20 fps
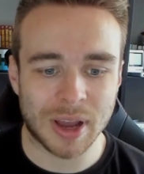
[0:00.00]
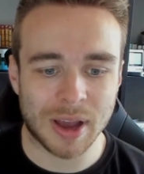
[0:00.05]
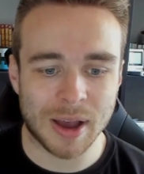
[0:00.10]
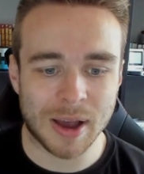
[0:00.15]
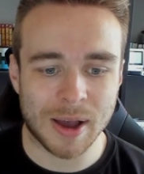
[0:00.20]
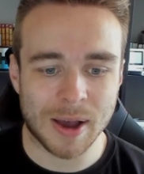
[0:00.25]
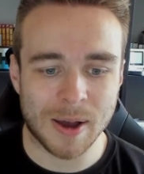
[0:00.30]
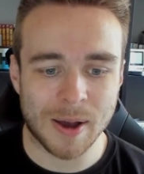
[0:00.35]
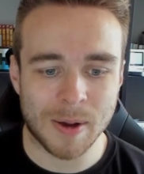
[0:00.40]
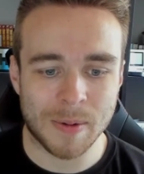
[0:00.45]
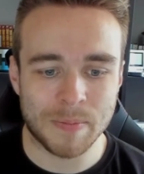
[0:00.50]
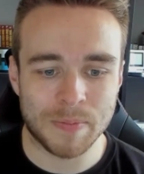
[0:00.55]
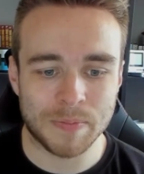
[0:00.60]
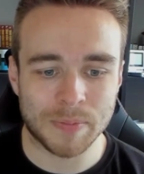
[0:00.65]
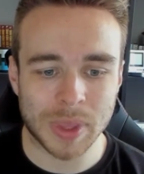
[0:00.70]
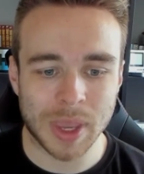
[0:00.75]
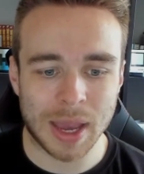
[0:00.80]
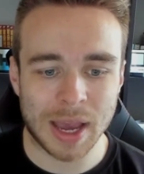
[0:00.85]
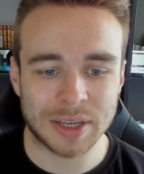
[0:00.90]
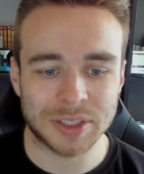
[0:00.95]

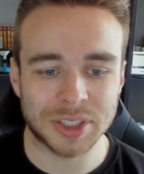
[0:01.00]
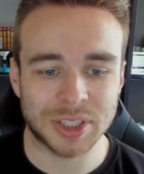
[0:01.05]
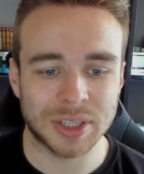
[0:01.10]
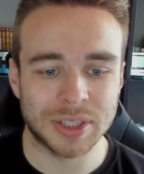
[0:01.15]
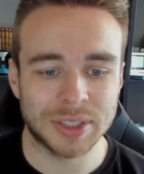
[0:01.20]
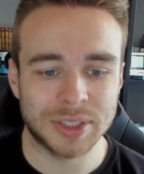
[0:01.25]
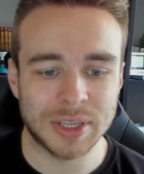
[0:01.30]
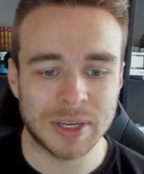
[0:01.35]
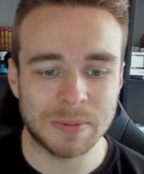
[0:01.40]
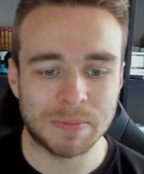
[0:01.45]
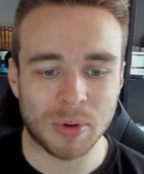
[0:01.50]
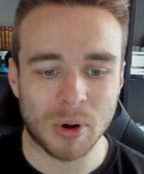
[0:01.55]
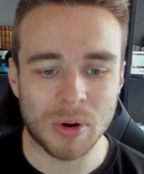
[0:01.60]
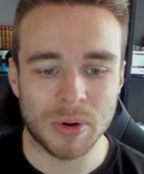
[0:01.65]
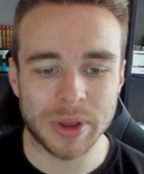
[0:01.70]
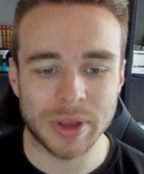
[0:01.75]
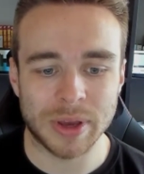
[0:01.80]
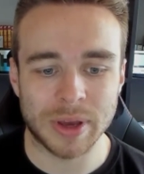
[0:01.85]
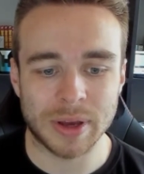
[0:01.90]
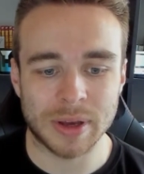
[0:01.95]
As you can see,
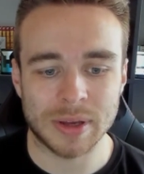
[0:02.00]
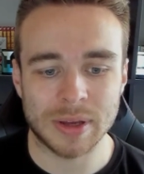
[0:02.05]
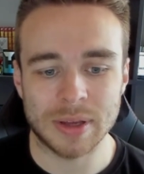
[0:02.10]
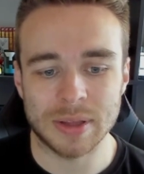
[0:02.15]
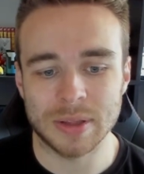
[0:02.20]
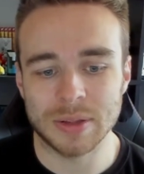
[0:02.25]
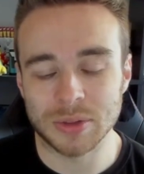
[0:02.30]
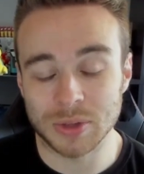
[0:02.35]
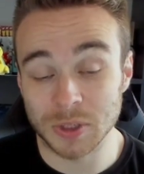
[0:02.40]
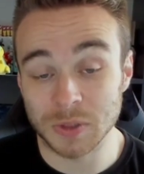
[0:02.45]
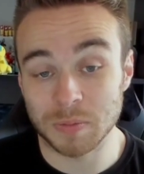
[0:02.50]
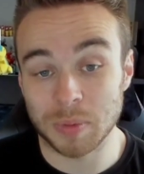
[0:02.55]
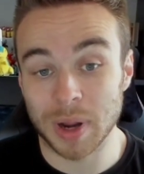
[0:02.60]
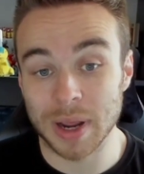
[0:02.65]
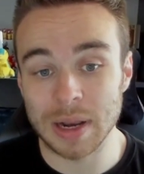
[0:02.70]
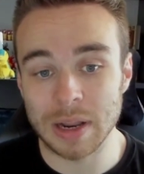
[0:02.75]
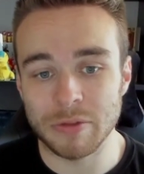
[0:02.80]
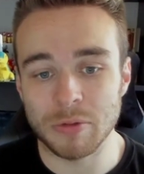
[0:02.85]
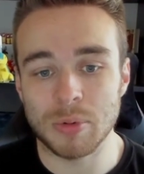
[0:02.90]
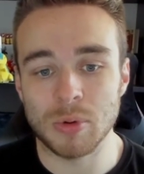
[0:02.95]
Broyer does
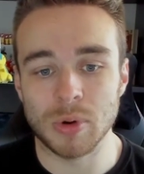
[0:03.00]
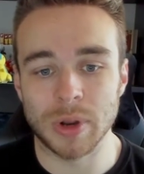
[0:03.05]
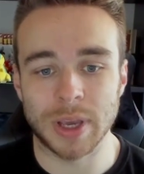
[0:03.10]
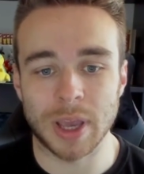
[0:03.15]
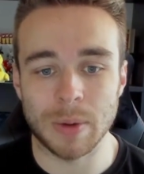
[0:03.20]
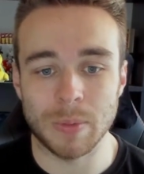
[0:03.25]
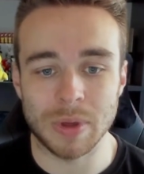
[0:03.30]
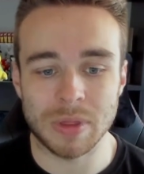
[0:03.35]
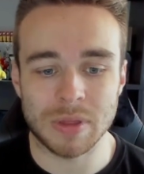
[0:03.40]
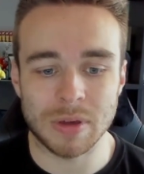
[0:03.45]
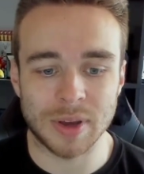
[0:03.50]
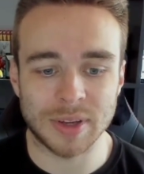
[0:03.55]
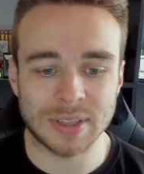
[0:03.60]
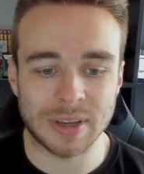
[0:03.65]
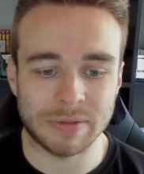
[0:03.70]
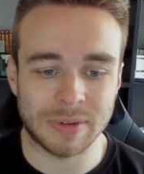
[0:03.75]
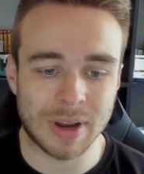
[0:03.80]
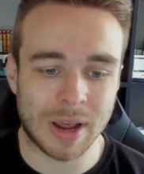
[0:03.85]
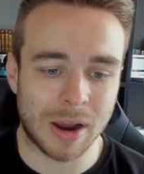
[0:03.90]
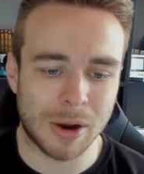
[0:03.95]
play Liverpool in game week
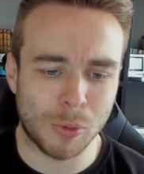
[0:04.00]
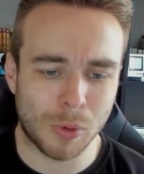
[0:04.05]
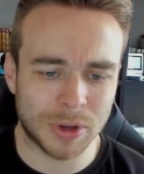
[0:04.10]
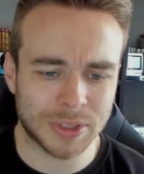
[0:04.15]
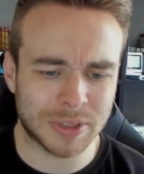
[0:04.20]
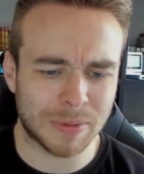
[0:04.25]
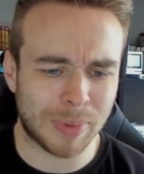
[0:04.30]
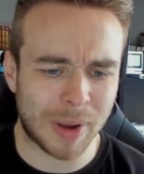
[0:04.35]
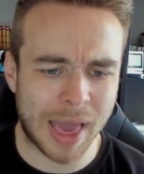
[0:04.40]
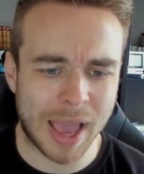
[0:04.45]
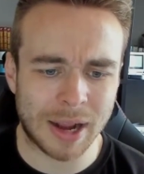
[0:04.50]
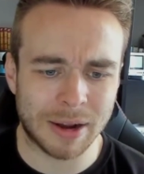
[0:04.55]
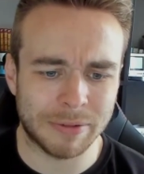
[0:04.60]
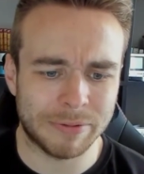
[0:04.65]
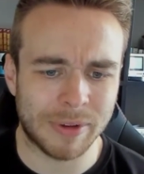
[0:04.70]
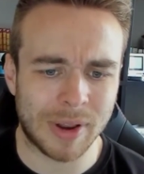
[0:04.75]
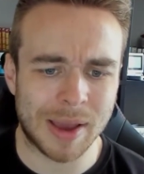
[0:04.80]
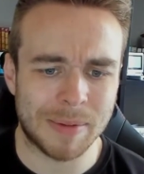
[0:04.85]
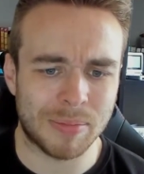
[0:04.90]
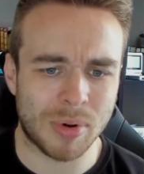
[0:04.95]
37 now. It was a blank
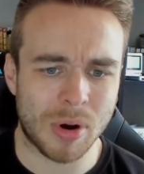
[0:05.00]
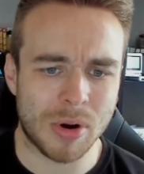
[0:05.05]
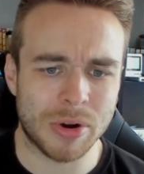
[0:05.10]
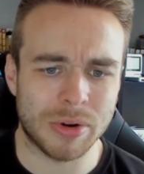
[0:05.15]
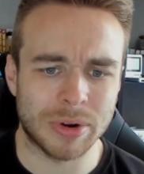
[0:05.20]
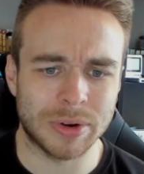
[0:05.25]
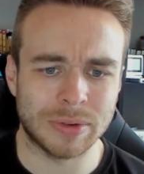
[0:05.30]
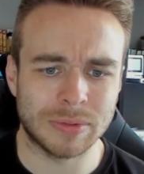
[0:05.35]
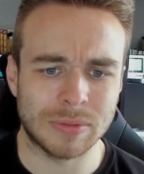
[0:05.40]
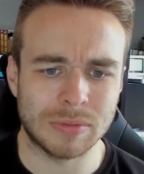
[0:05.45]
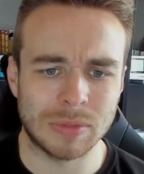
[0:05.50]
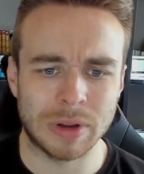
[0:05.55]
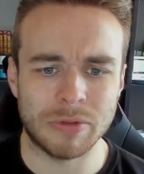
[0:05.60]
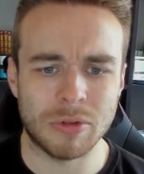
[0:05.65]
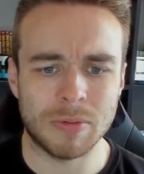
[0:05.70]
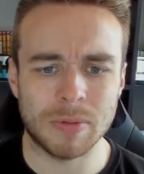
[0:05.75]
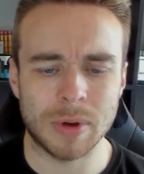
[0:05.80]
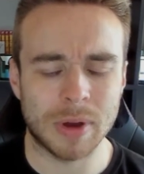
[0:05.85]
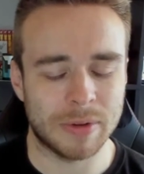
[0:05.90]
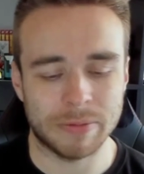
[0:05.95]
for like Broyer and
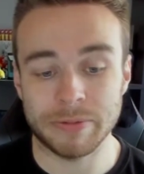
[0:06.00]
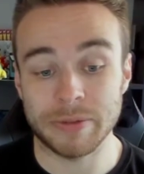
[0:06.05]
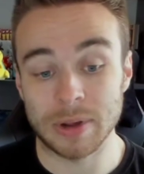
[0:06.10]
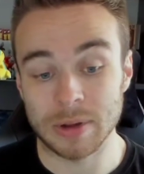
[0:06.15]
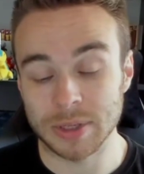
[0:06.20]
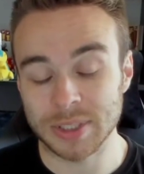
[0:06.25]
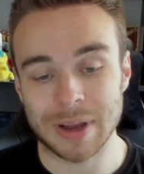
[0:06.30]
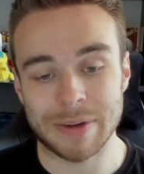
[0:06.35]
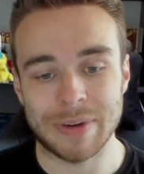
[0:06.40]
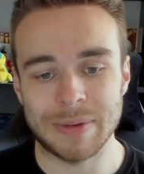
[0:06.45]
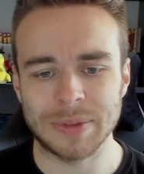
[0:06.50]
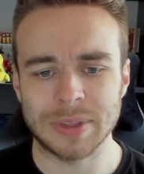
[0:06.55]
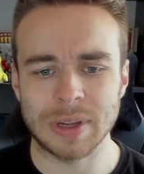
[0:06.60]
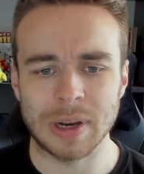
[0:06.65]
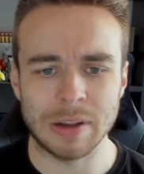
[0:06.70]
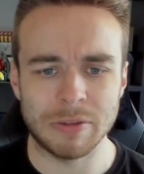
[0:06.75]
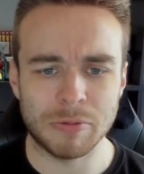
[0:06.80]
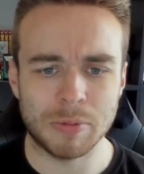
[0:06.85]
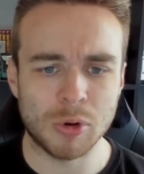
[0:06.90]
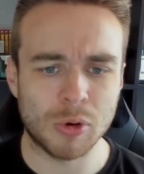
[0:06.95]
Liverpool, for Southampton
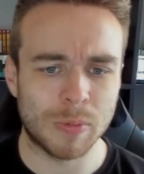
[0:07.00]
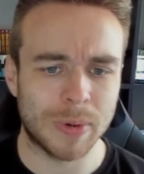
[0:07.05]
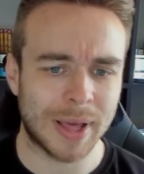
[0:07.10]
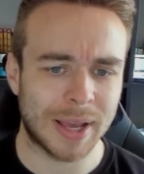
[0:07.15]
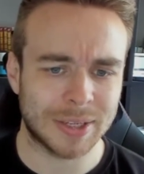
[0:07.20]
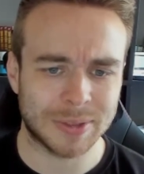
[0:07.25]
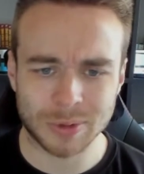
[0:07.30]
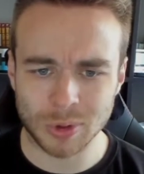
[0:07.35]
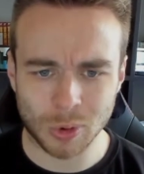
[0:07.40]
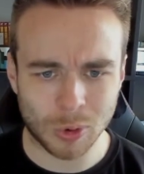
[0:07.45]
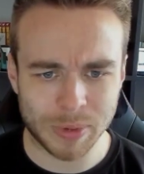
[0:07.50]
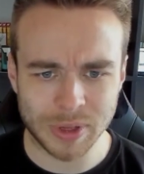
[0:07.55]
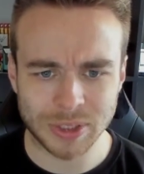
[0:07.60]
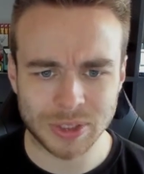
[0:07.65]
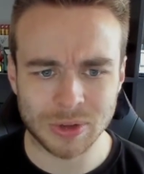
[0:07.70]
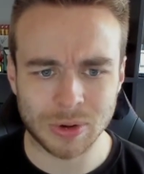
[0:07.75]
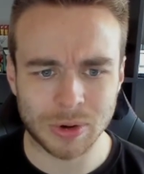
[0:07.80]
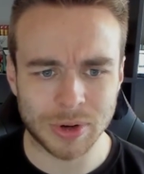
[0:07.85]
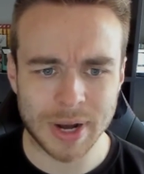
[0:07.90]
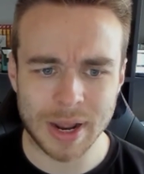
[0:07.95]
and Liverpool, but that's all been
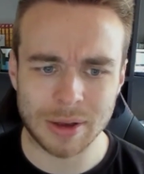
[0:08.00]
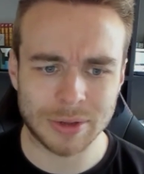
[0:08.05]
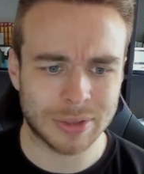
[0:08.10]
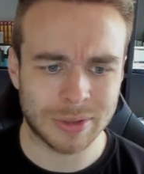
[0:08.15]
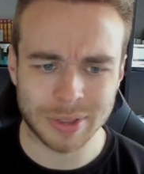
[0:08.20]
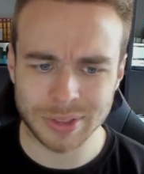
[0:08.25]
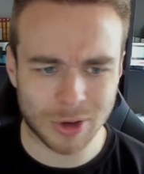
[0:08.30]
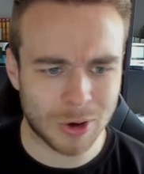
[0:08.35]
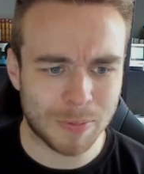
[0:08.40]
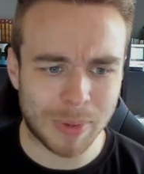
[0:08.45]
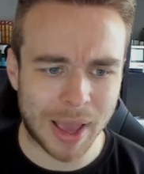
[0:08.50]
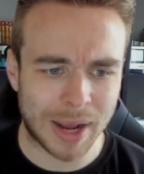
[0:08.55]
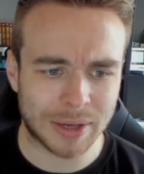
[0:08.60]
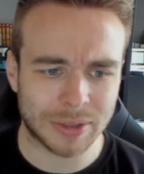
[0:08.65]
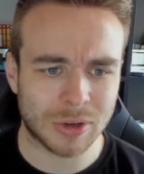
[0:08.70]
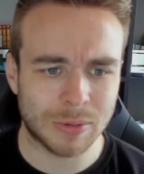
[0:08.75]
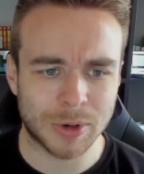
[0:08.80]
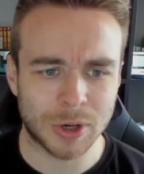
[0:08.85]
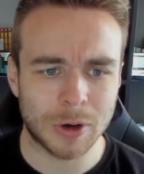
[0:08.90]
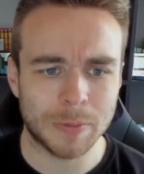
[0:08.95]
sorted now, so there's no
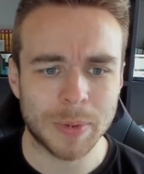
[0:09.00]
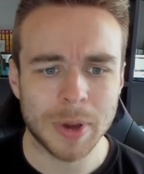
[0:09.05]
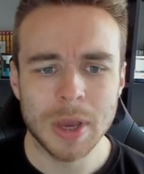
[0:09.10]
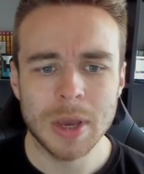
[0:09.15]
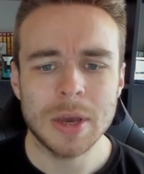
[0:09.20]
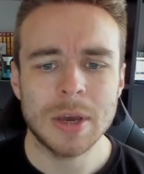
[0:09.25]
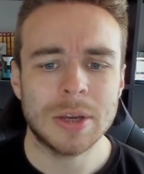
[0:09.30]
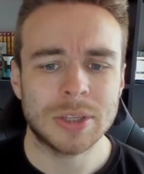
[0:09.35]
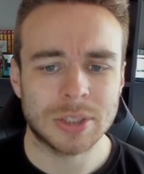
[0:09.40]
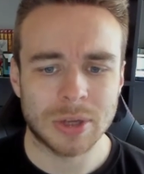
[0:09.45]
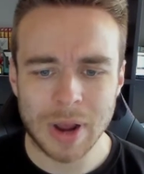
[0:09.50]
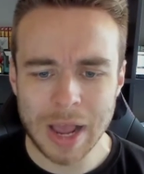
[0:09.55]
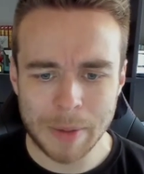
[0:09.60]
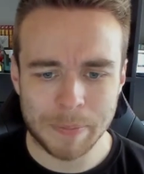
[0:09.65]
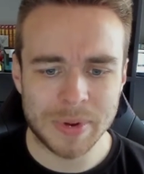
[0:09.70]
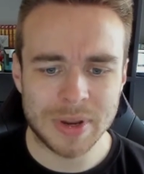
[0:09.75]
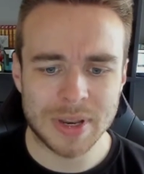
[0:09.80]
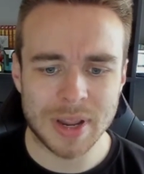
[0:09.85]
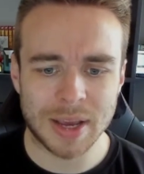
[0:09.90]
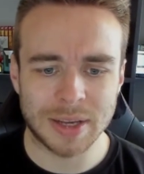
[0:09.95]
blanks coming up. So
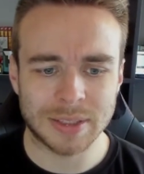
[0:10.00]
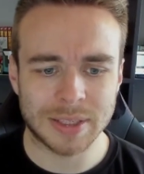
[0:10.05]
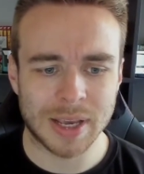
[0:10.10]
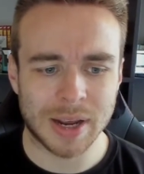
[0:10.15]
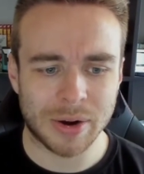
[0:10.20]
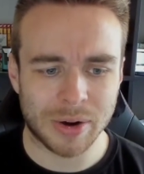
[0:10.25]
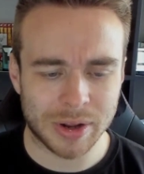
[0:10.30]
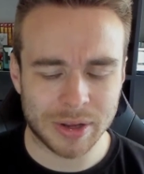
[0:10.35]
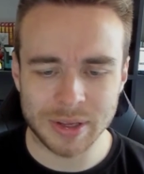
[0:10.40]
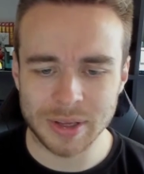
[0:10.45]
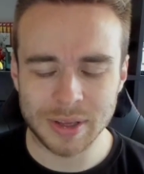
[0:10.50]
happy days there.